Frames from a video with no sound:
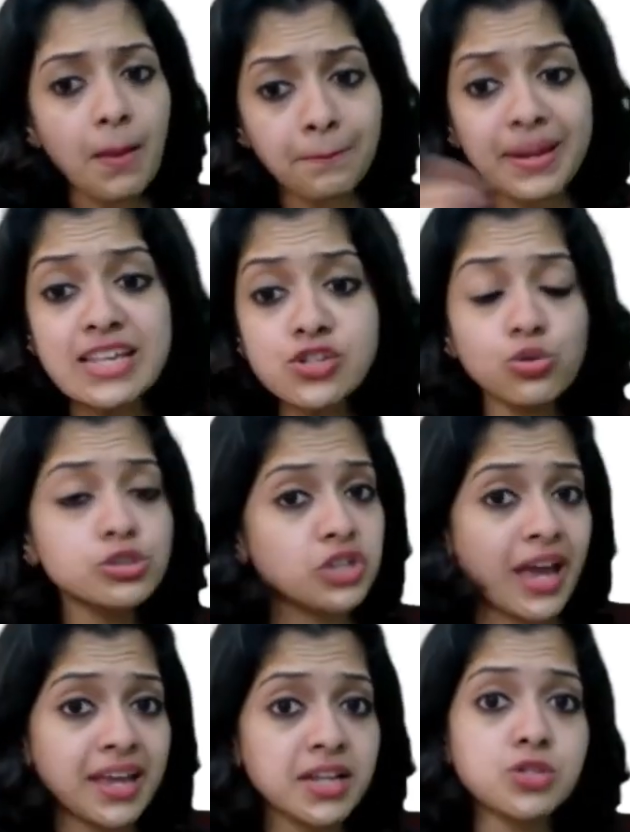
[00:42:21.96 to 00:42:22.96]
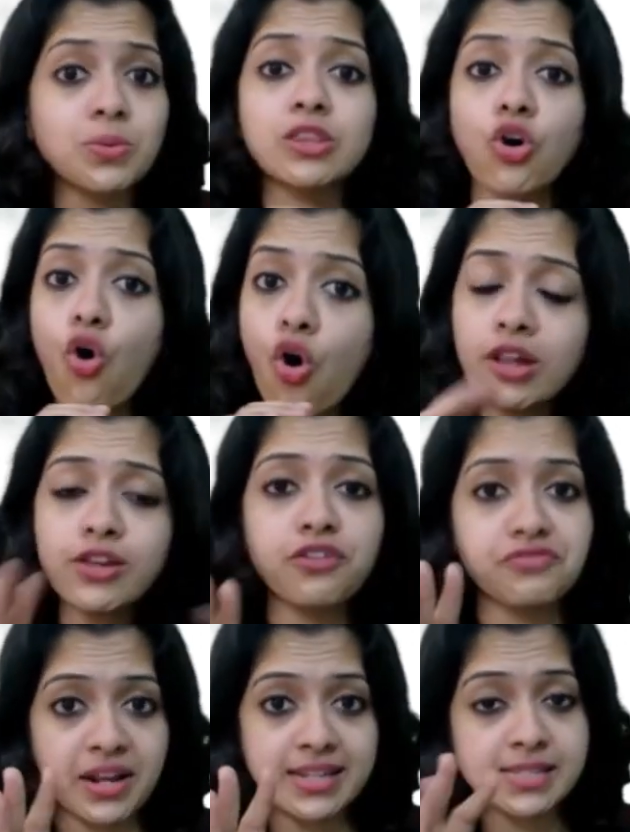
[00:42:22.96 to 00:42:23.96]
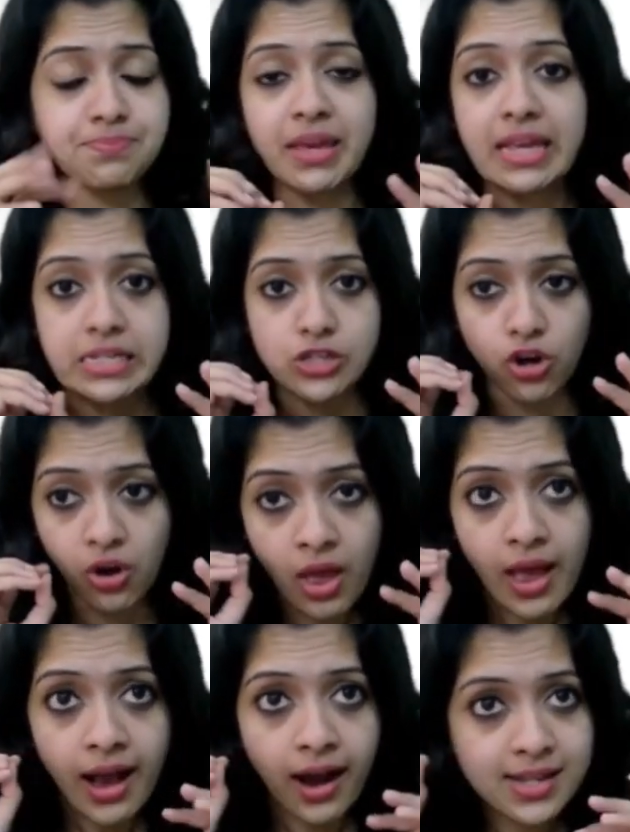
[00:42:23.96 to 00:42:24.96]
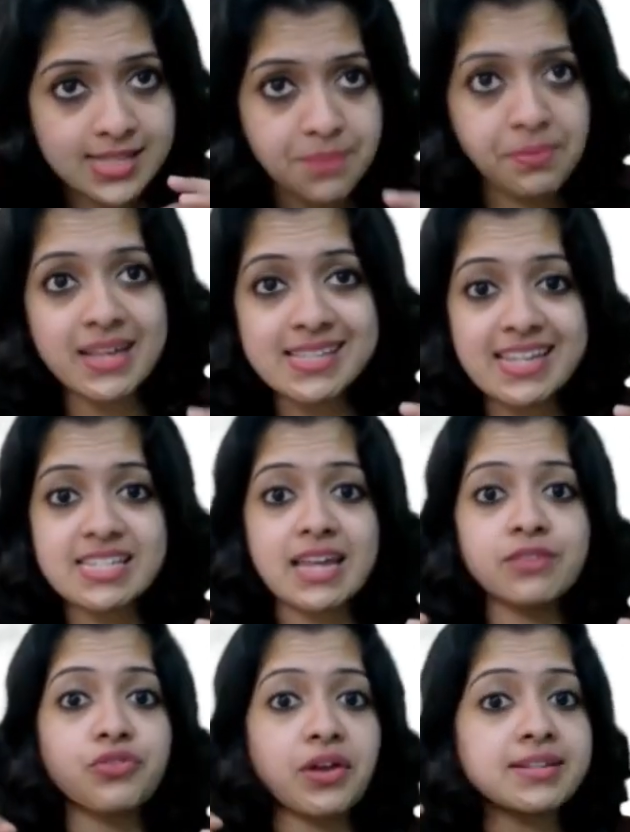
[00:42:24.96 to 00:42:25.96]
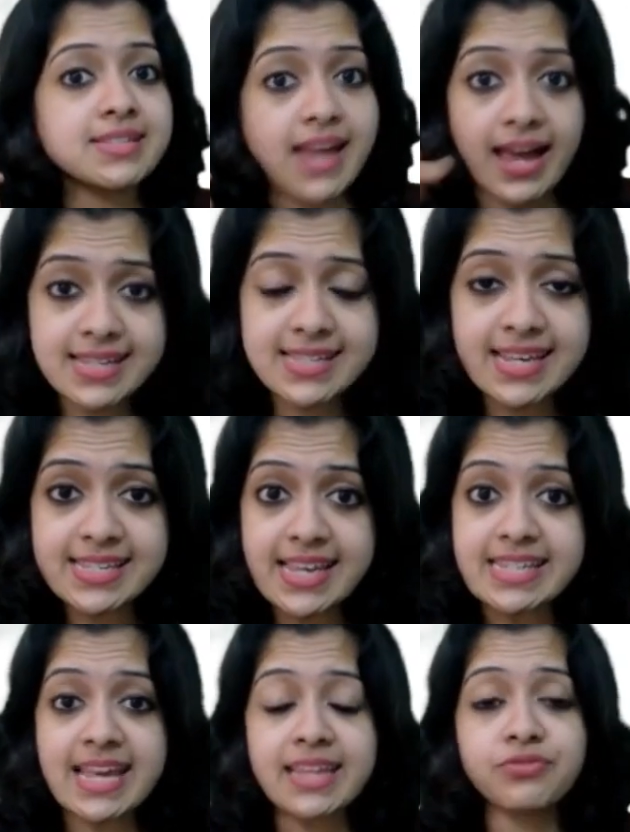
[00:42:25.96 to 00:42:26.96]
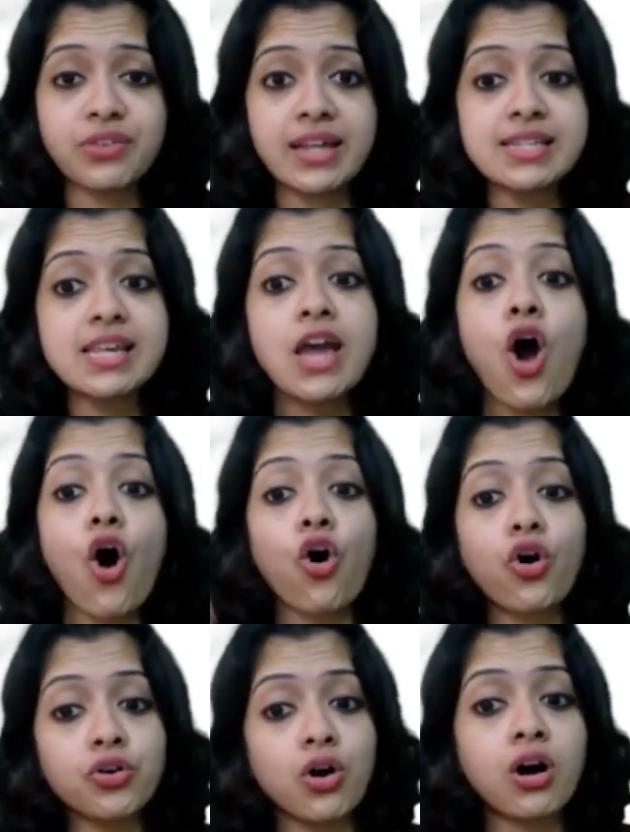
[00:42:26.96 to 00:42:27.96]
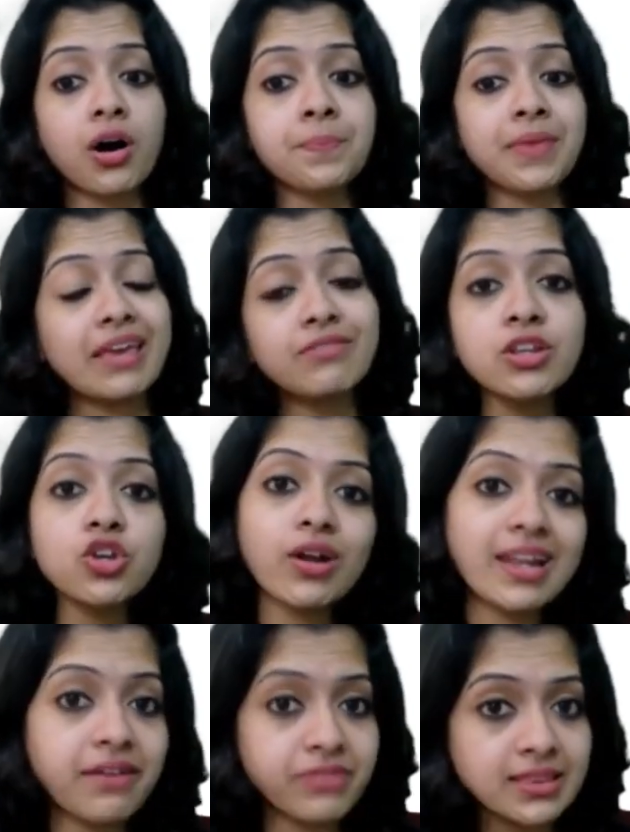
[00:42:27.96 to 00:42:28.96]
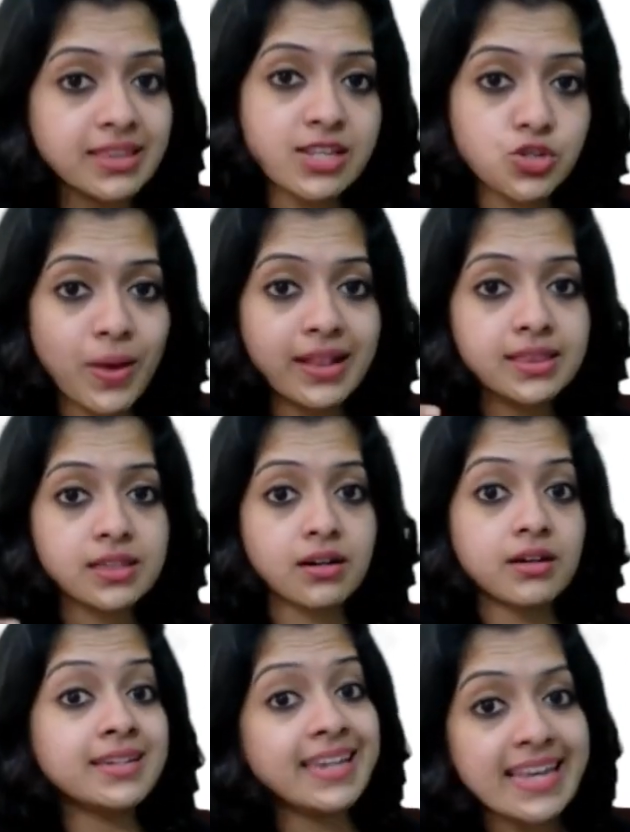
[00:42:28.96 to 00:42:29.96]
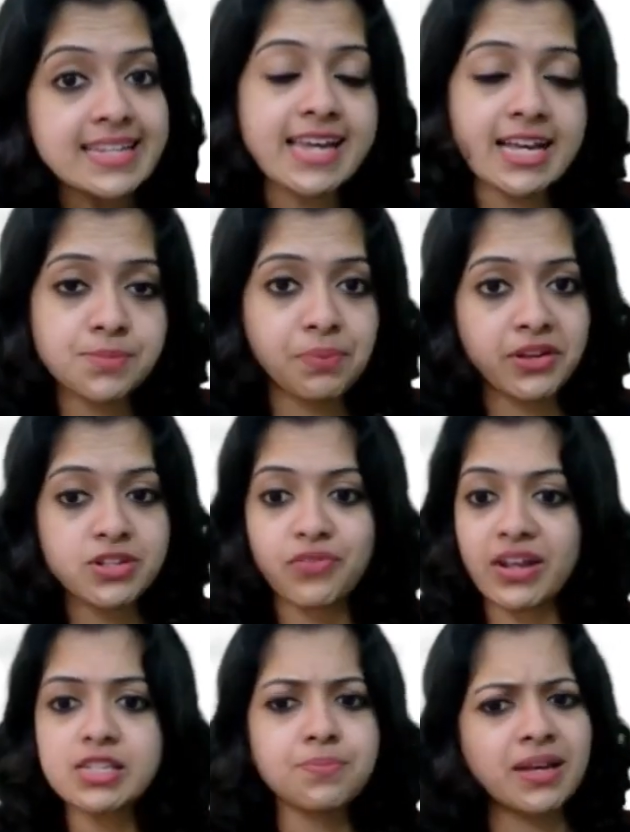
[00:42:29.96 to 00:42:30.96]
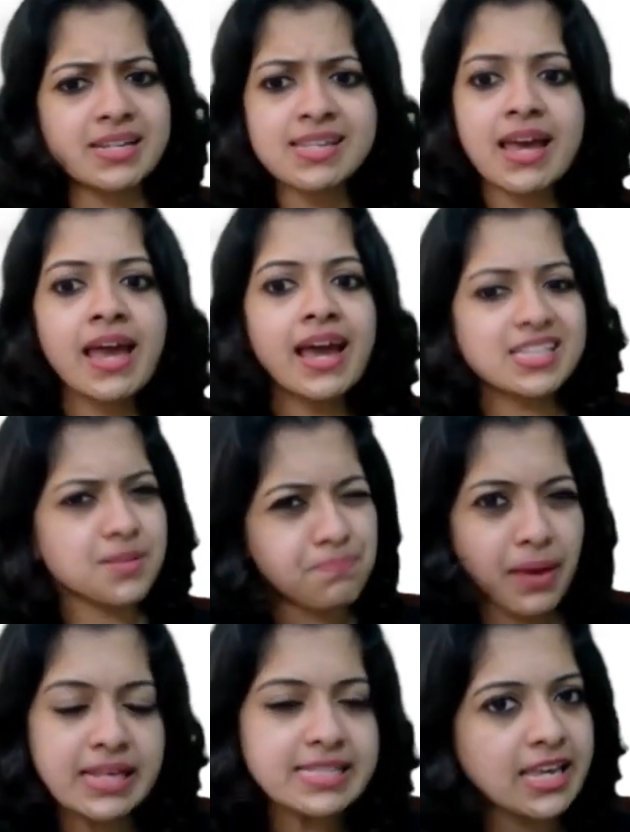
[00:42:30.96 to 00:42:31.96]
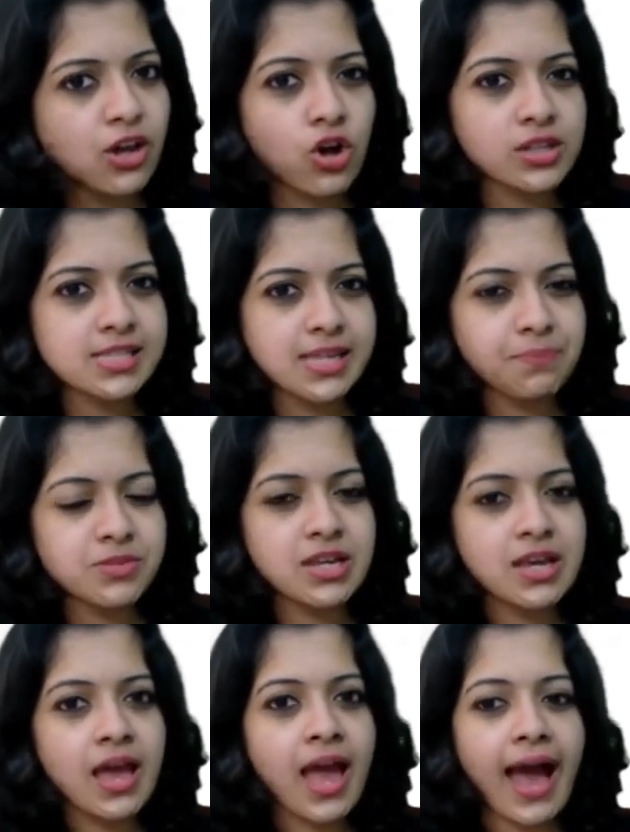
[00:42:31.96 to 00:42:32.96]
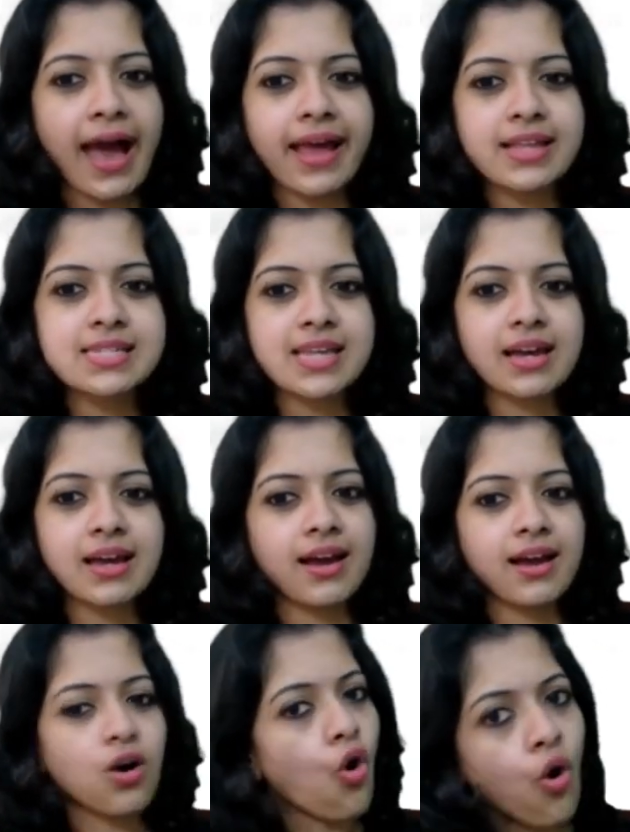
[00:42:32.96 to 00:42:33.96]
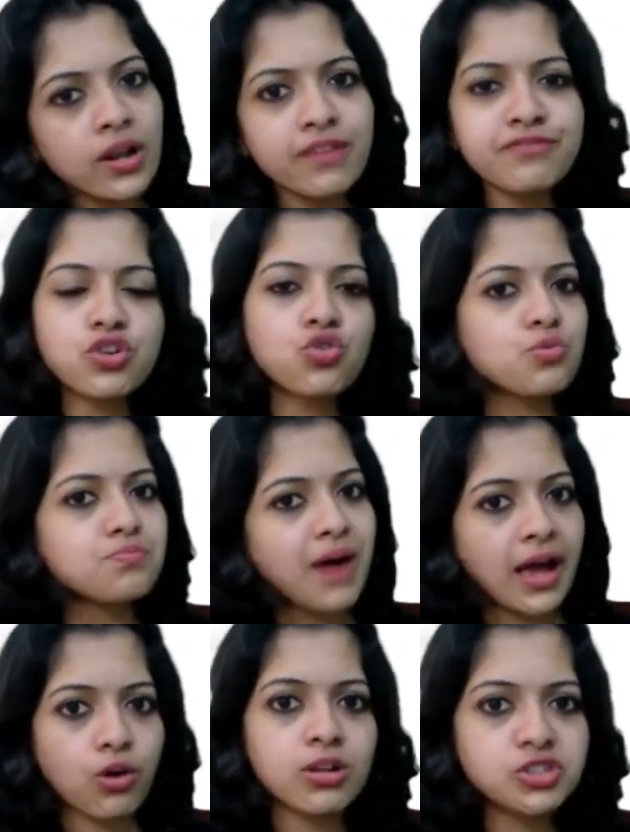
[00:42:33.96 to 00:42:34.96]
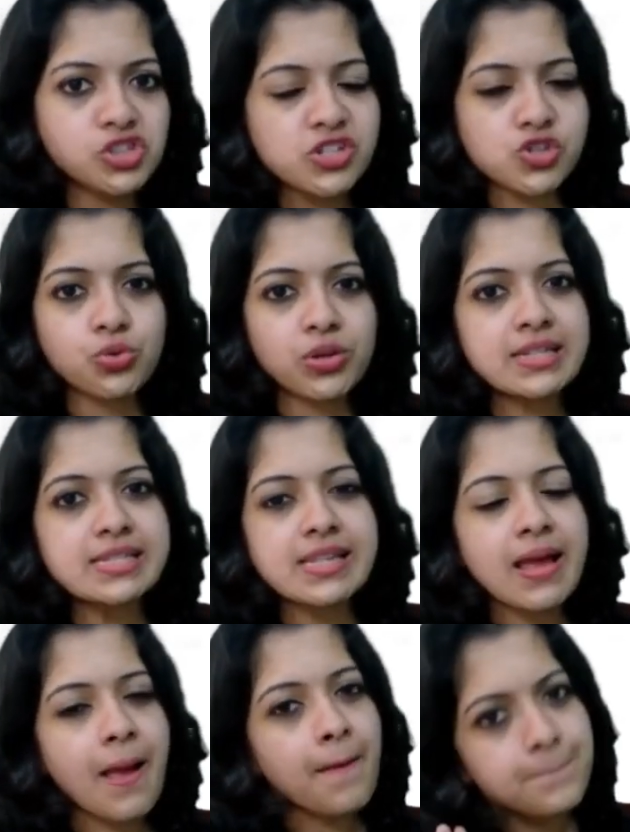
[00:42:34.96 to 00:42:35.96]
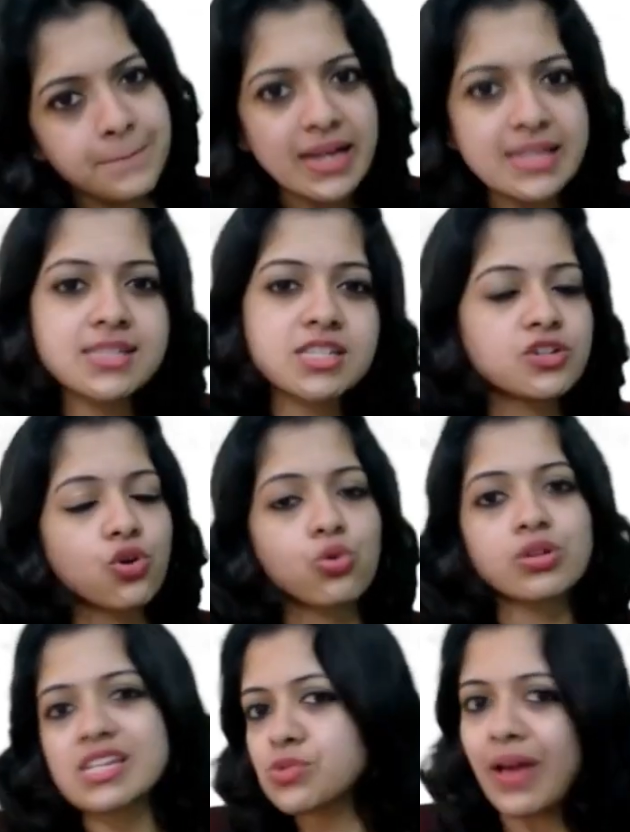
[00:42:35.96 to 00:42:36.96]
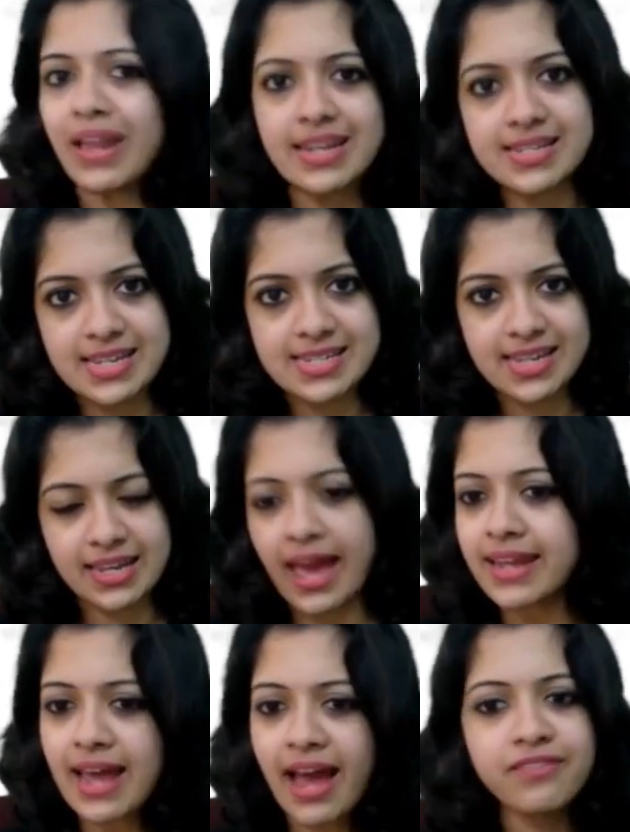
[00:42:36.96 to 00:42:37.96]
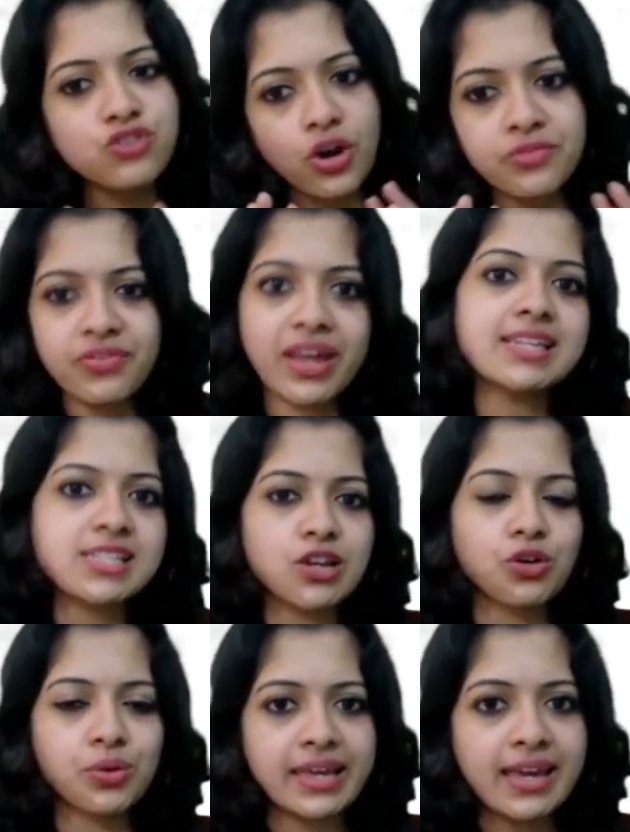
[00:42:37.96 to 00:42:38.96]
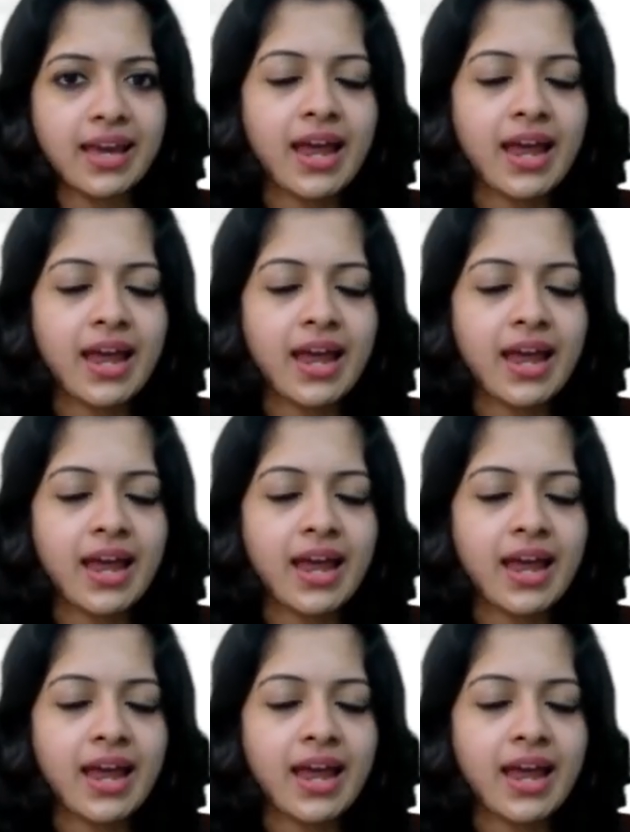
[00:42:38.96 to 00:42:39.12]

Please do share it with all your friends, be it your CBSE 10 friends, ICSE 10 friends, or even your 11th and 12th NEET aspirant friends, because it's a basic concept and all of you biology students must know this well in detail. And I've gone very slowly.